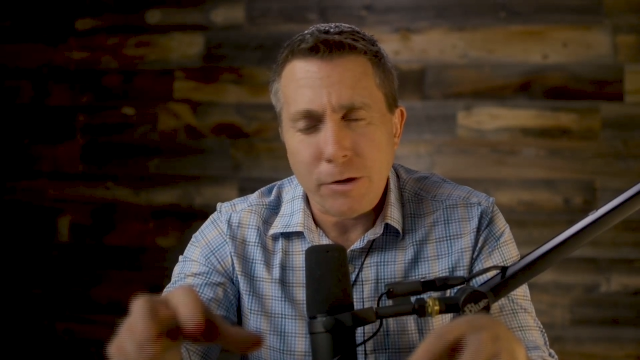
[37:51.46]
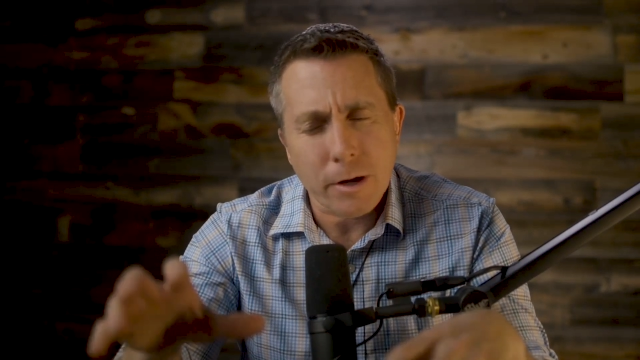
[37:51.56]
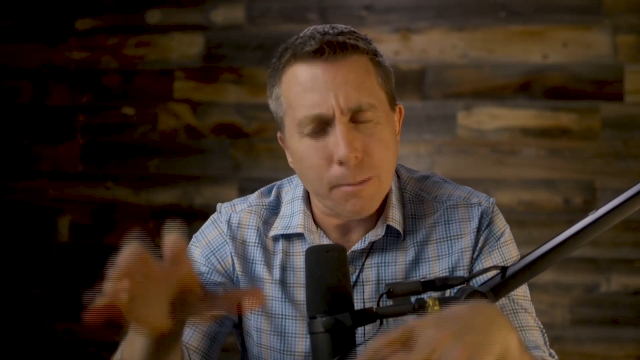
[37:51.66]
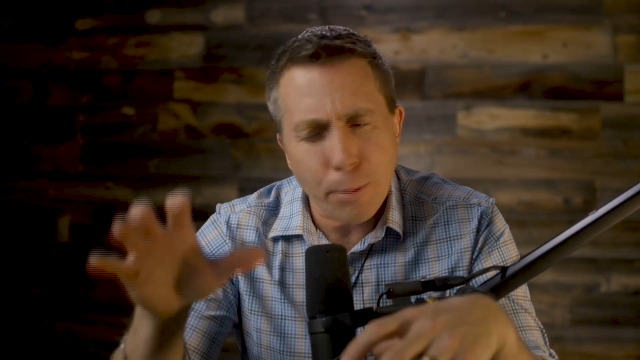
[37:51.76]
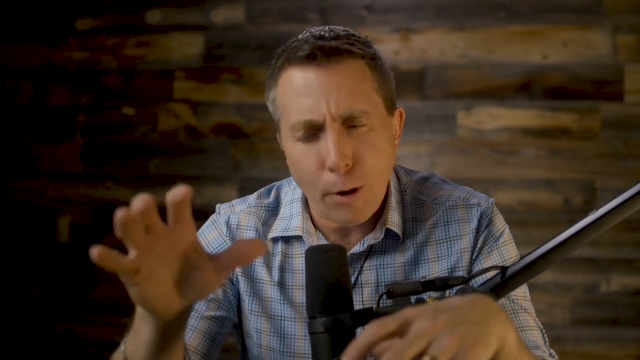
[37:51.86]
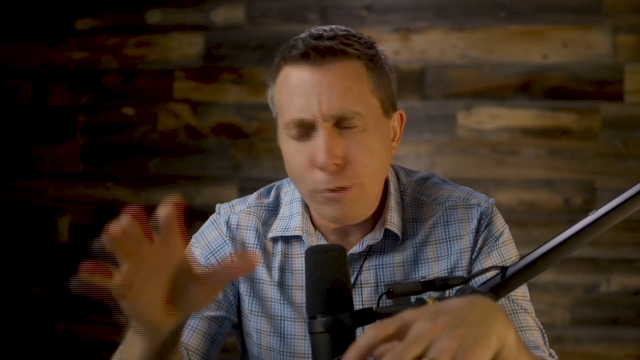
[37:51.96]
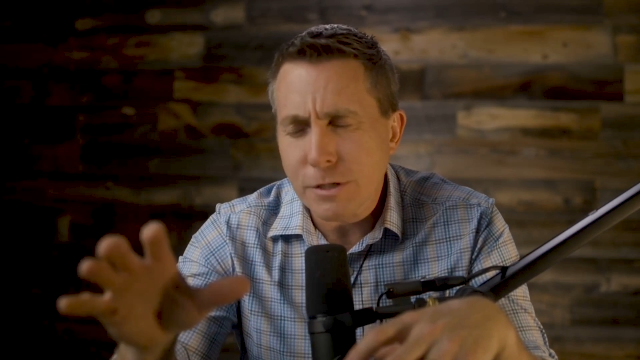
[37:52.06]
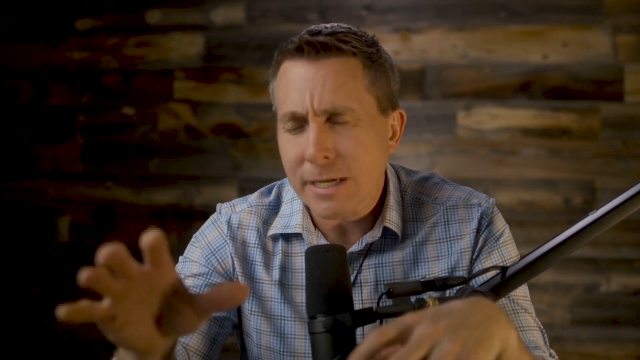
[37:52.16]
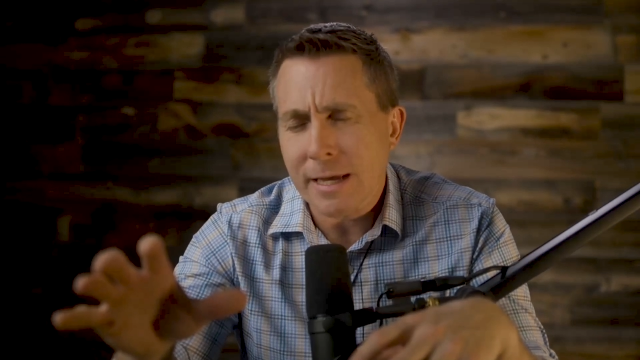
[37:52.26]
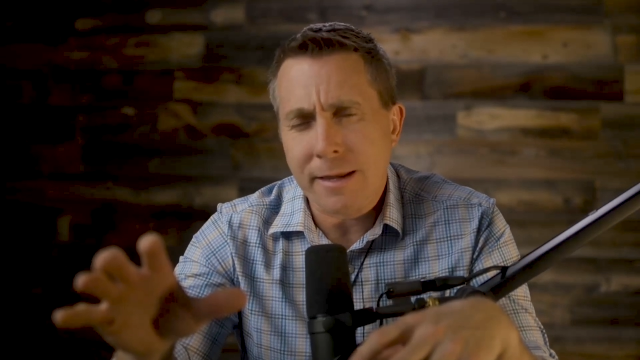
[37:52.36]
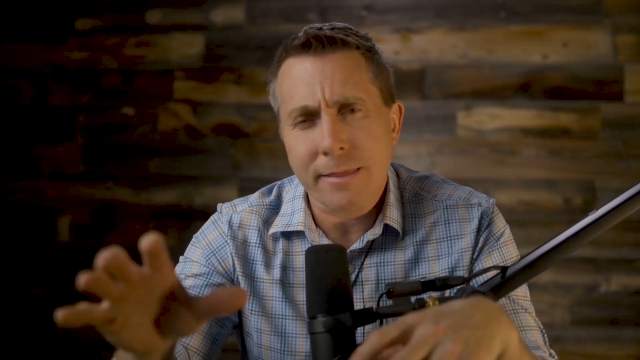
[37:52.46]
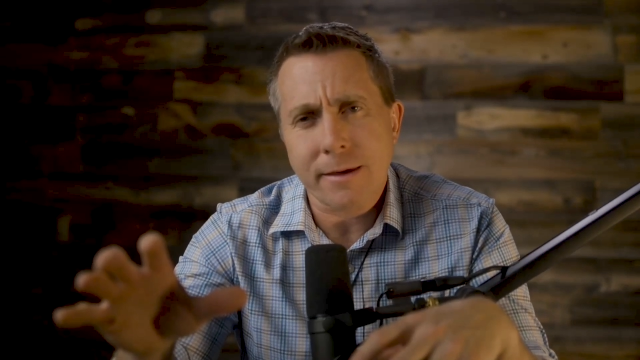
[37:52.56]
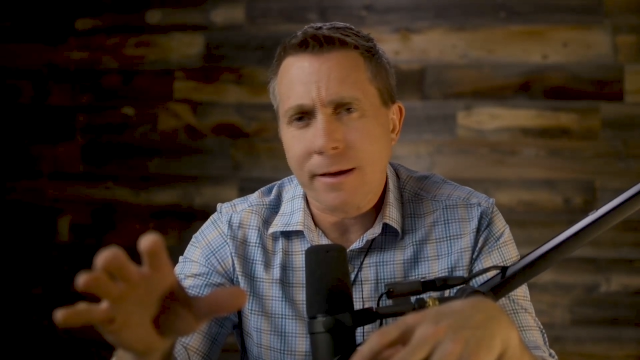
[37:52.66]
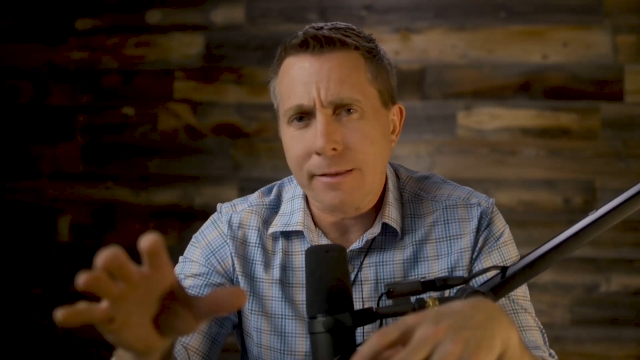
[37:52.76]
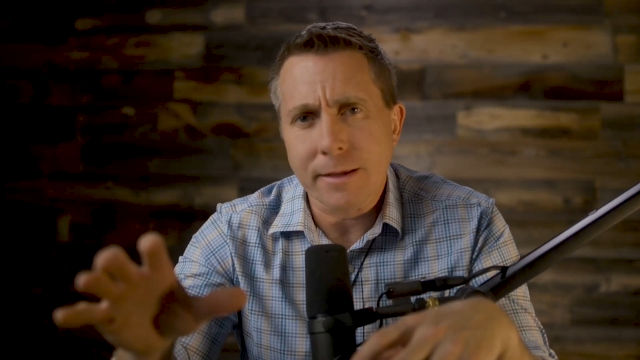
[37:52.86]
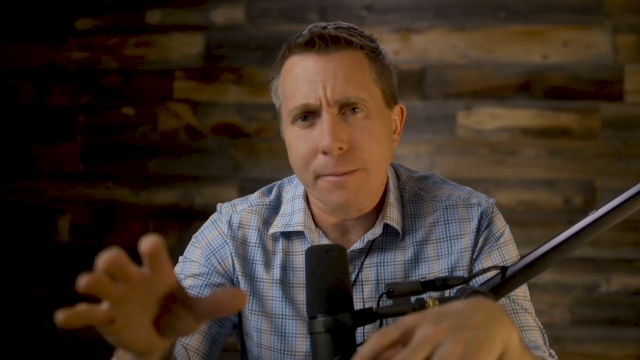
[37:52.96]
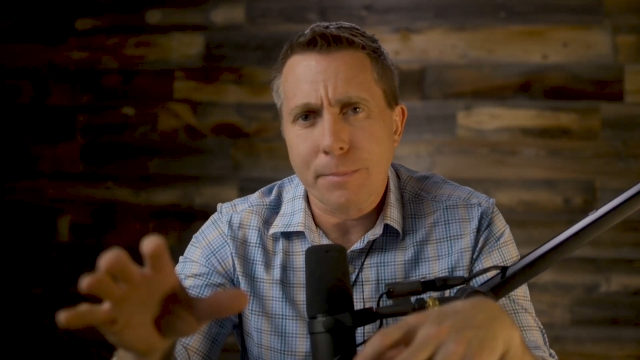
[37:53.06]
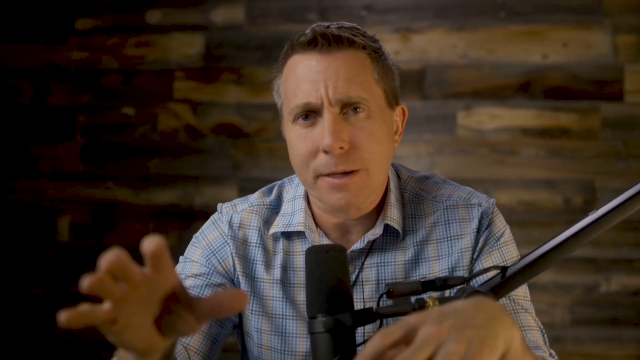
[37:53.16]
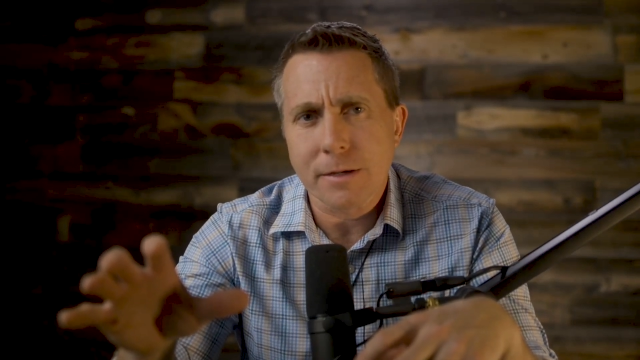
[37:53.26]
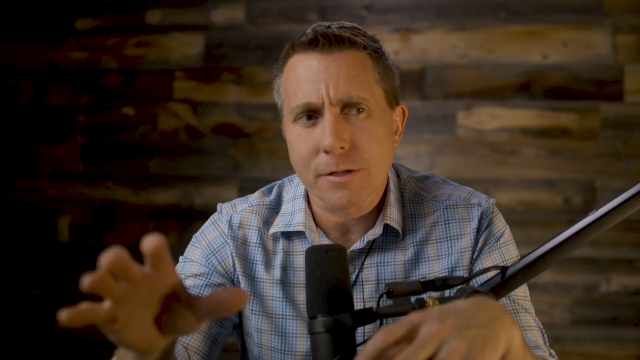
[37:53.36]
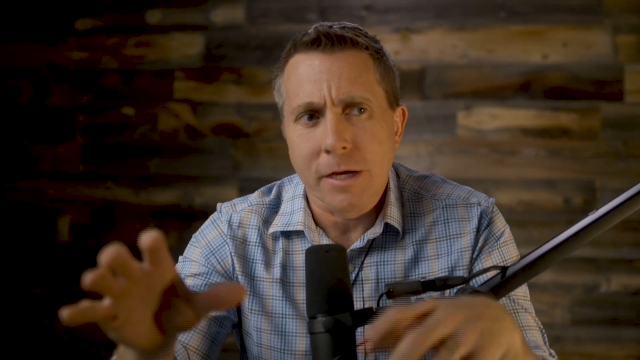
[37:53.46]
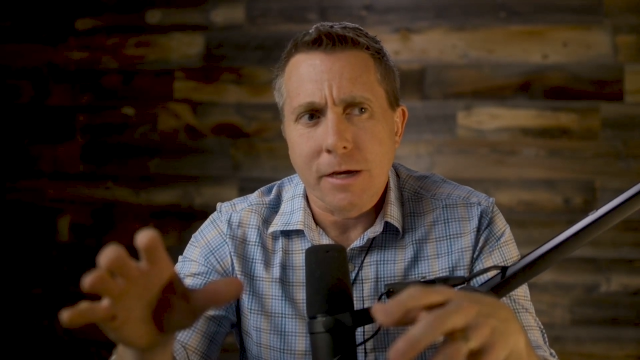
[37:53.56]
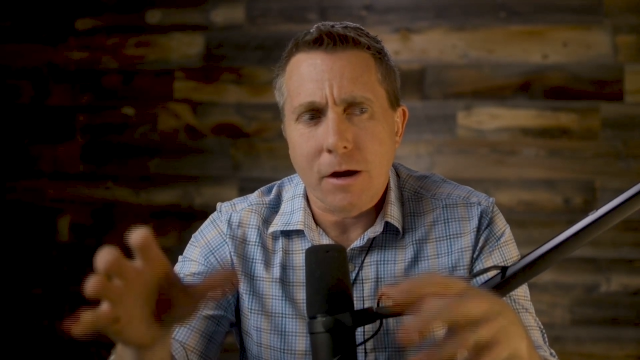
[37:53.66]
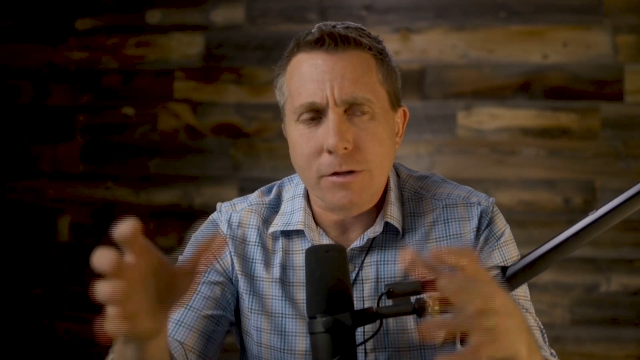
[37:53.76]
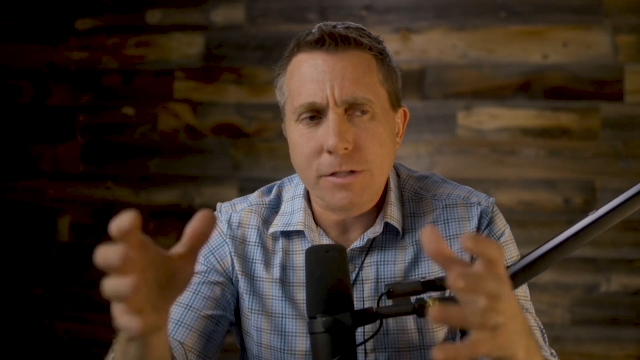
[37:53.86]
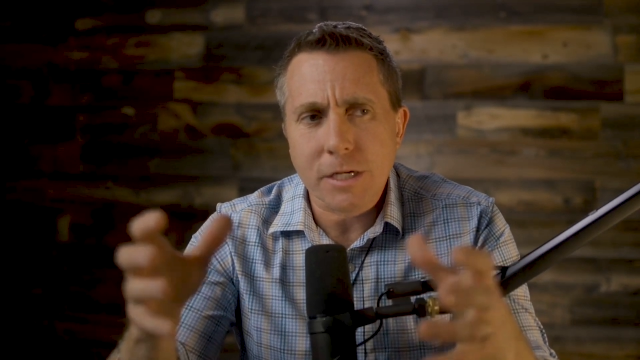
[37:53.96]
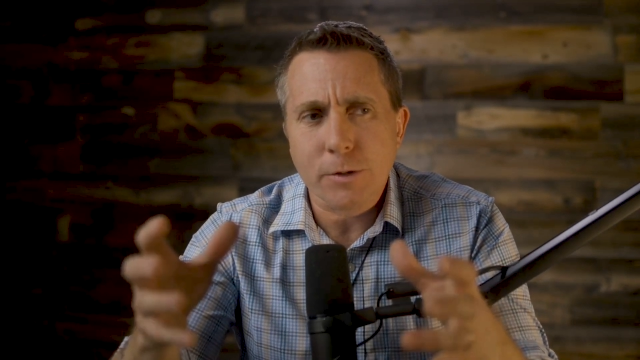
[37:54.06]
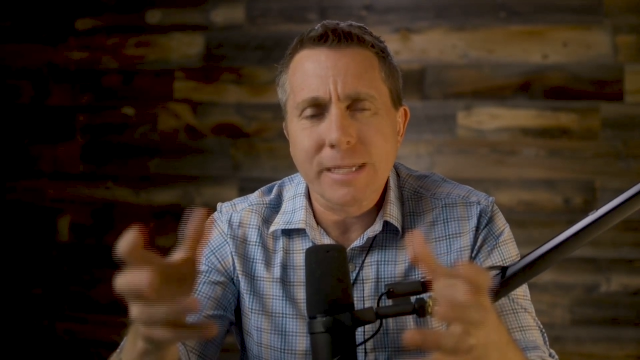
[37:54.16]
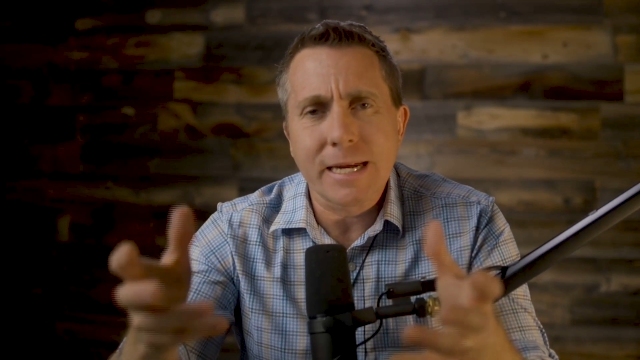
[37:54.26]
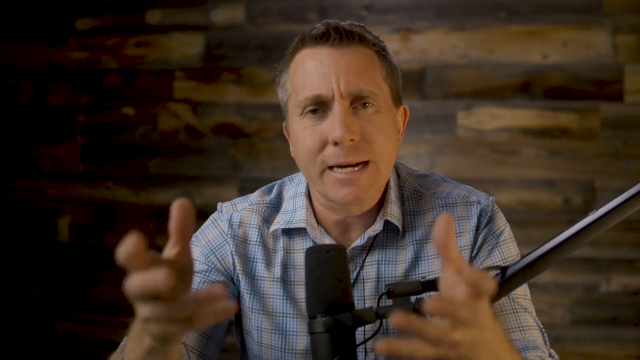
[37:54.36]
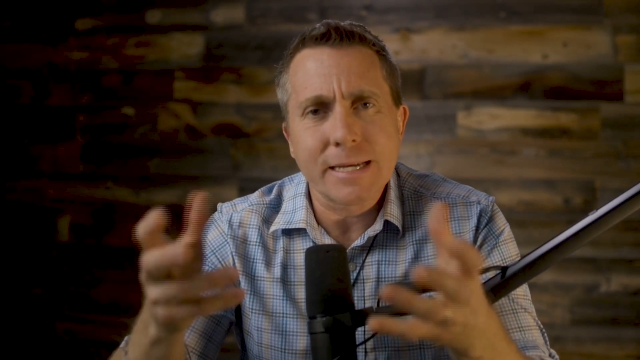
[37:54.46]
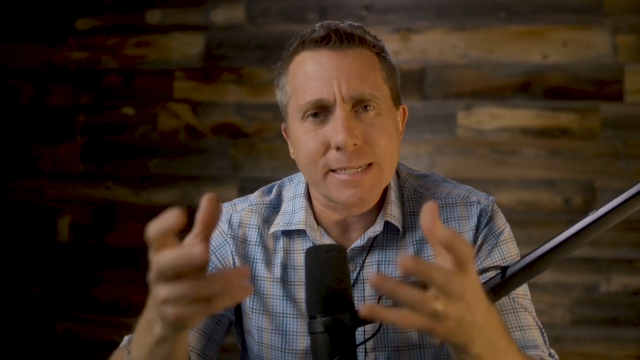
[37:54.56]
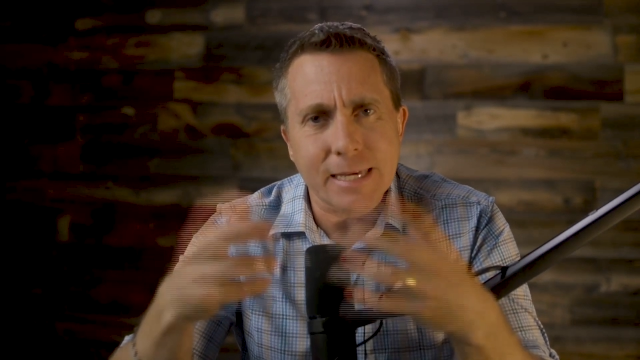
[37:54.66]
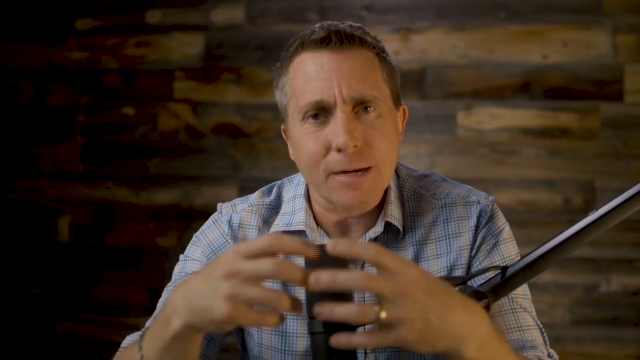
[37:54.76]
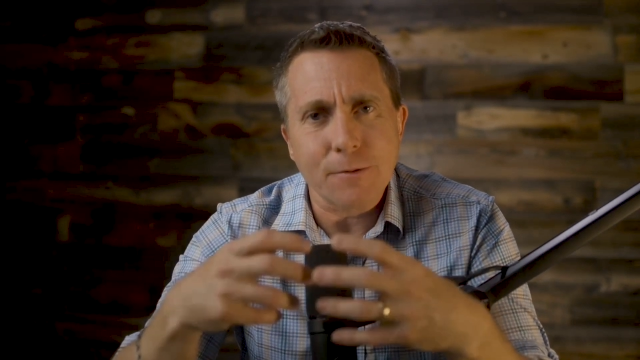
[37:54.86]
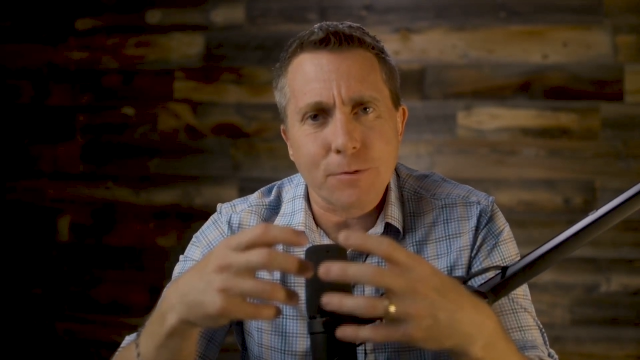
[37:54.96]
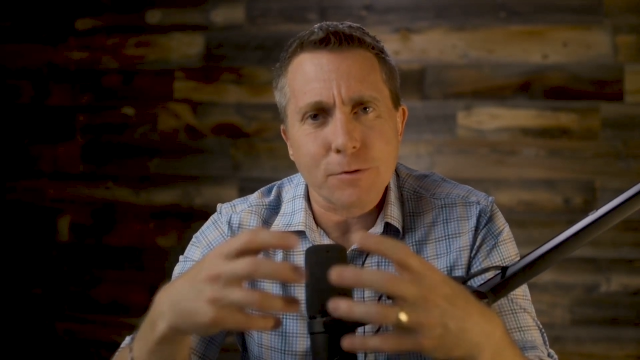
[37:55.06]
You're not imposing anything on them, because our sexual identity is a gift.